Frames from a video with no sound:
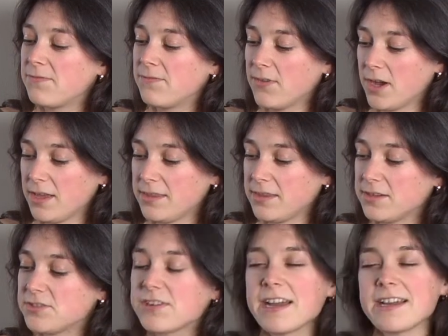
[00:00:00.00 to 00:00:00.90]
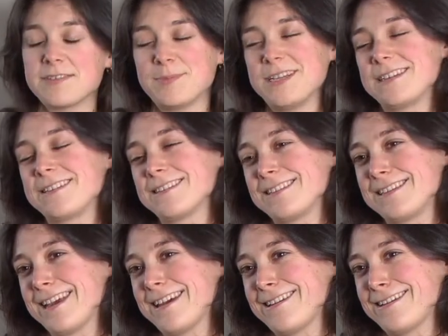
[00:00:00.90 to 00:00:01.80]
father dragged me to
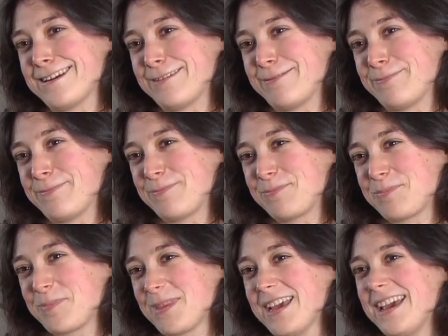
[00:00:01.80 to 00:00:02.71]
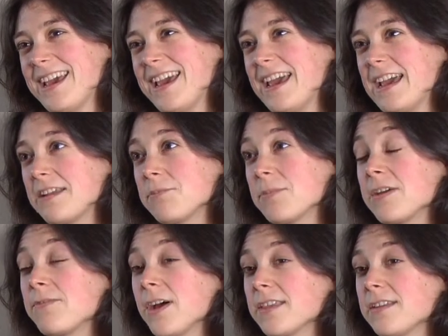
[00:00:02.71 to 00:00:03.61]
KlezKanada. And
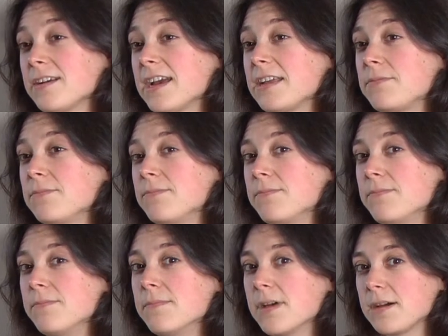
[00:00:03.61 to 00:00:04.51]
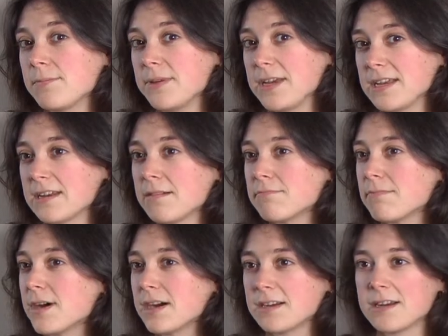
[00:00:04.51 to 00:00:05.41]
my father had been,
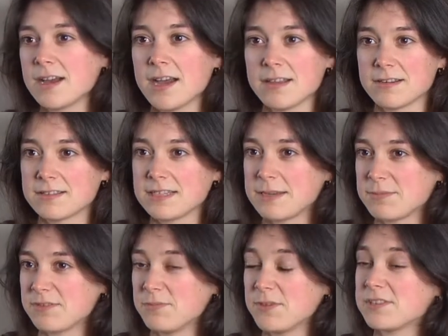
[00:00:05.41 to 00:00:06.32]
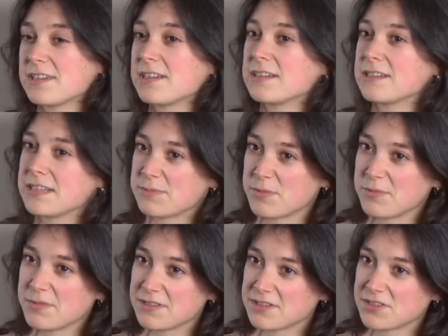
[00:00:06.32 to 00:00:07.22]
among other types of music, a
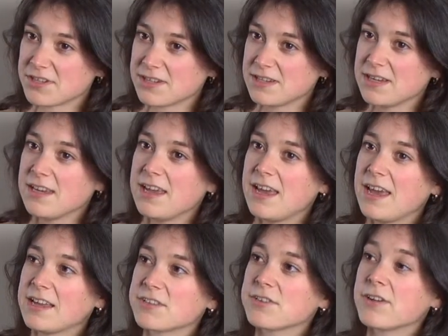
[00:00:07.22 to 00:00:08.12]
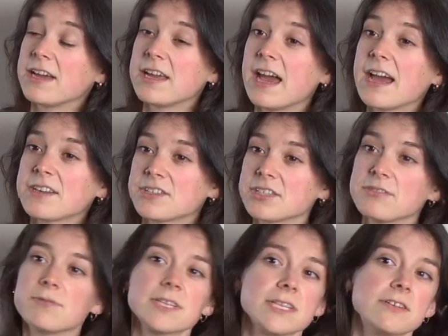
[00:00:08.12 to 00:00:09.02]
klezmer musician. And so I
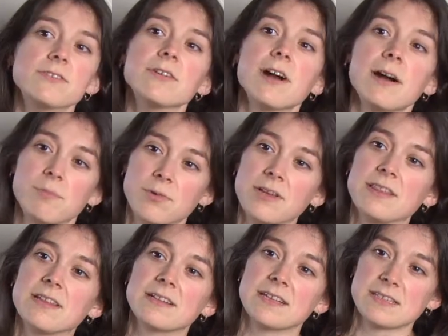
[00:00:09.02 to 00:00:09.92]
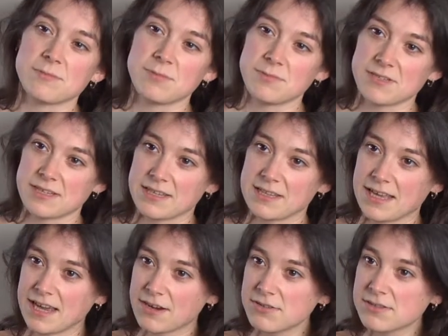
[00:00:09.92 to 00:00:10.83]
actually really grew up with the klezmer music in
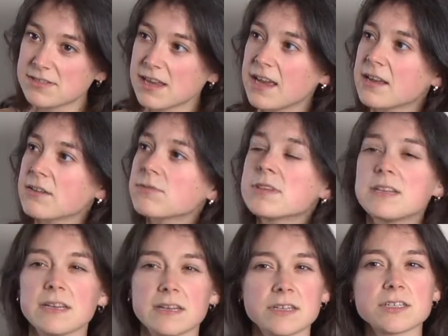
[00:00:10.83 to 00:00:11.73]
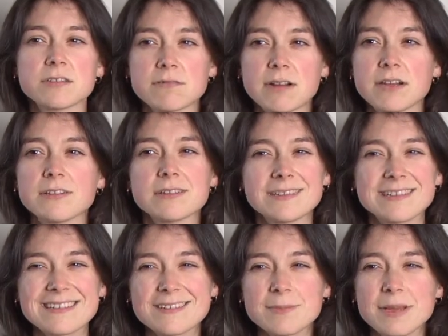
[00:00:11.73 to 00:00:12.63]
the house and with Yiddish around a
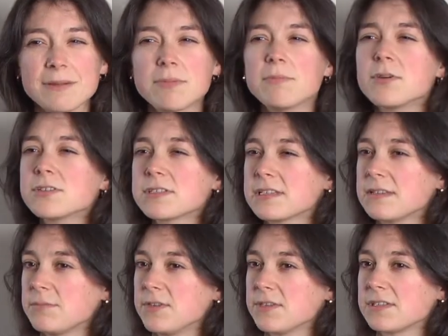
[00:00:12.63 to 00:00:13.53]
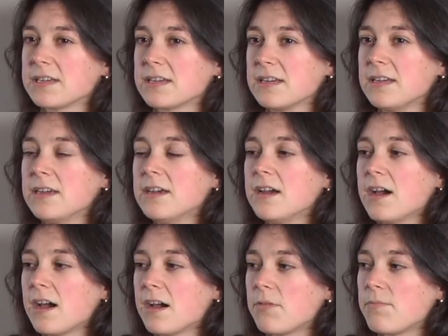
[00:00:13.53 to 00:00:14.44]
little bit, but mostly the music.
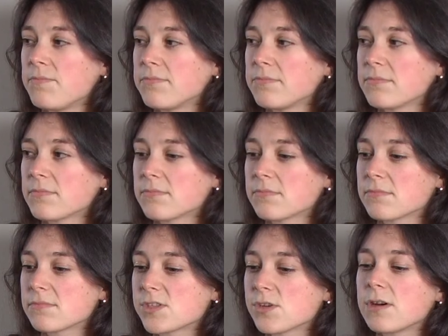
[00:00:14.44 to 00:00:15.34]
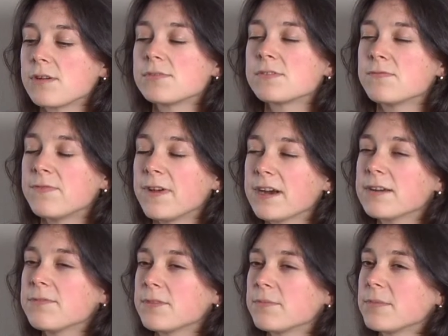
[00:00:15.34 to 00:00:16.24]
So I was
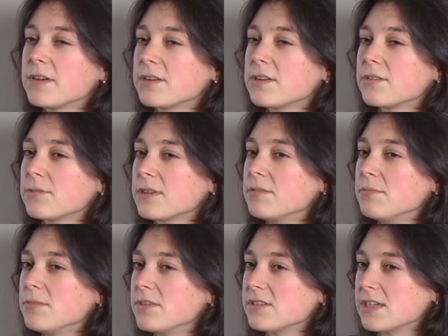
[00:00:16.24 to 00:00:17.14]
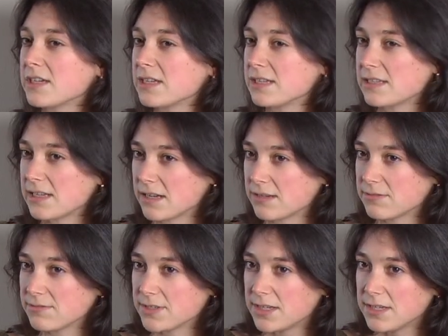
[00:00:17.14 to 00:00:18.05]
very familiar with the music itself.
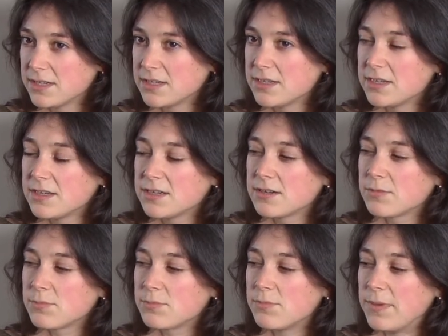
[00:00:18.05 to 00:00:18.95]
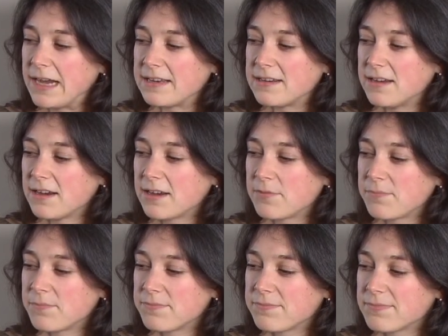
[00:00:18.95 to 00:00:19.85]
But,
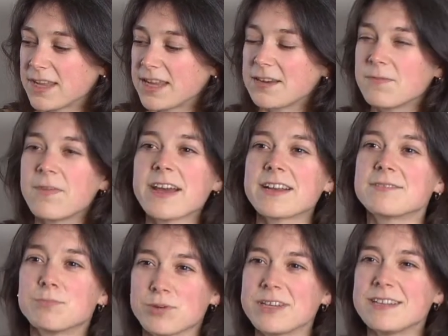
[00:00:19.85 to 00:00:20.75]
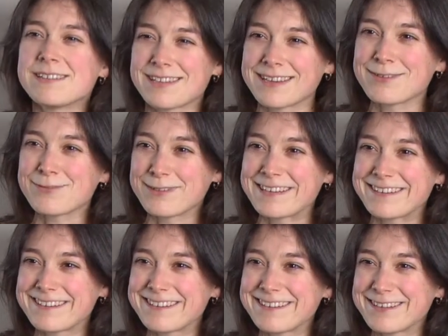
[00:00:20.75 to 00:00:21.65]
and in fact, pretty sick of it,
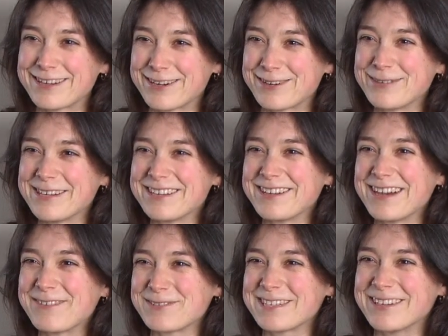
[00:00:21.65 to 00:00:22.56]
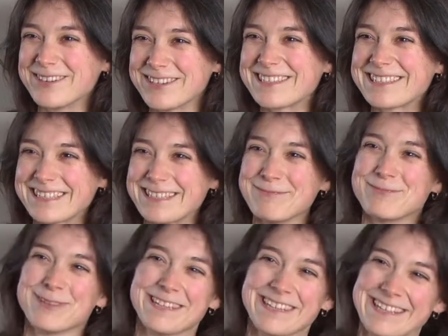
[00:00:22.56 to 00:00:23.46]
you know, when you have to go to
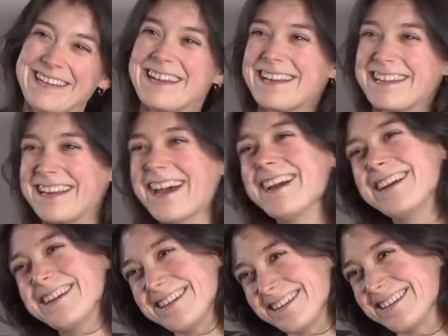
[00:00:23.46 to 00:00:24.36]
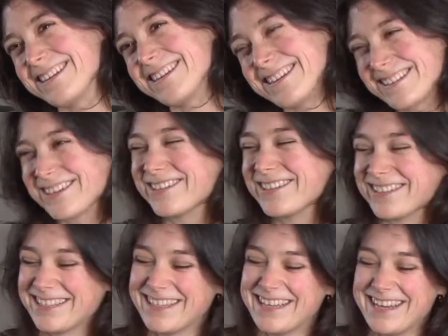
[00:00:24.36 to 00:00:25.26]
sleep with it at night and it's all.